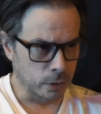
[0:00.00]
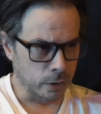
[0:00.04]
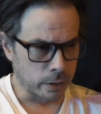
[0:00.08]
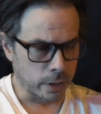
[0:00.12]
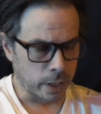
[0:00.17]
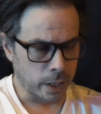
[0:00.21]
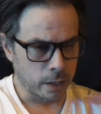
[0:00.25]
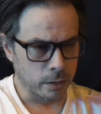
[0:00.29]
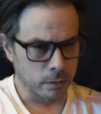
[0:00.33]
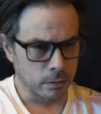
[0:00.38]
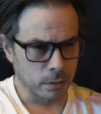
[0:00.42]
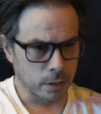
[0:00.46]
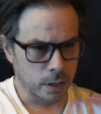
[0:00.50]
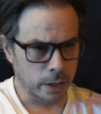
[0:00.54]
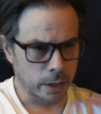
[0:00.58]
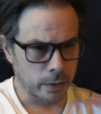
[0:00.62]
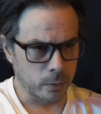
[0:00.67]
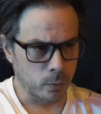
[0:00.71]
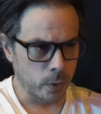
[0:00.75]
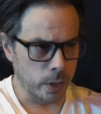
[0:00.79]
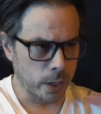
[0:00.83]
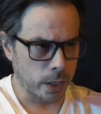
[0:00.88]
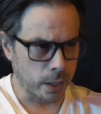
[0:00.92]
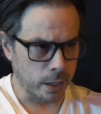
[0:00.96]
learning
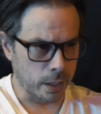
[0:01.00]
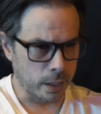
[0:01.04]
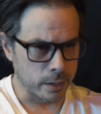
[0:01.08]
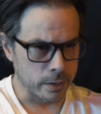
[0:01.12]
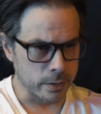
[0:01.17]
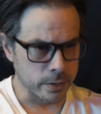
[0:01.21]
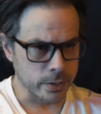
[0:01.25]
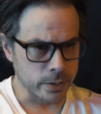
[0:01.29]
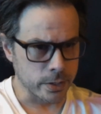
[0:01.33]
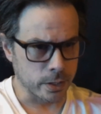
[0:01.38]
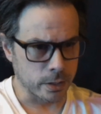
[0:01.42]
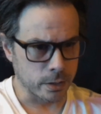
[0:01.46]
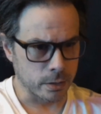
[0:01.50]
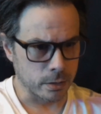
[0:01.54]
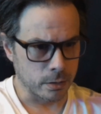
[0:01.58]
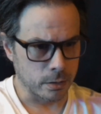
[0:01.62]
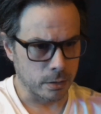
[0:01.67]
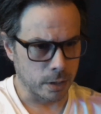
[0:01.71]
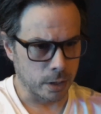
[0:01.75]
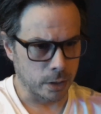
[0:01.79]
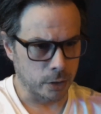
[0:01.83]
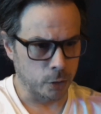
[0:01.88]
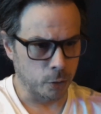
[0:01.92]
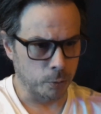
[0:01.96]
on the weekends
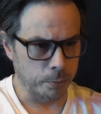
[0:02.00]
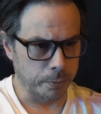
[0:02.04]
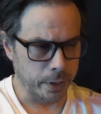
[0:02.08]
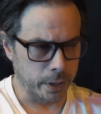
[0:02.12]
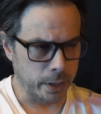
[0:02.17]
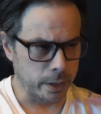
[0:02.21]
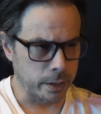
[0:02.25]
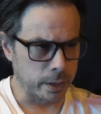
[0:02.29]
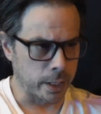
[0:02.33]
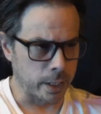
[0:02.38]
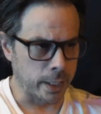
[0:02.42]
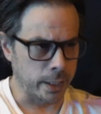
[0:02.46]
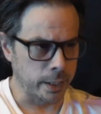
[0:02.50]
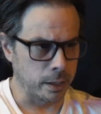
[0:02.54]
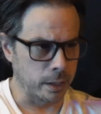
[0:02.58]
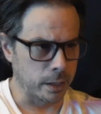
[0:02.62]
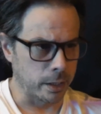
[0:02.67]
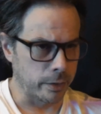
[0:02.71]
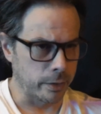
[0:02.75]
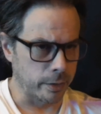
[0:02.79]
and a little bit at night.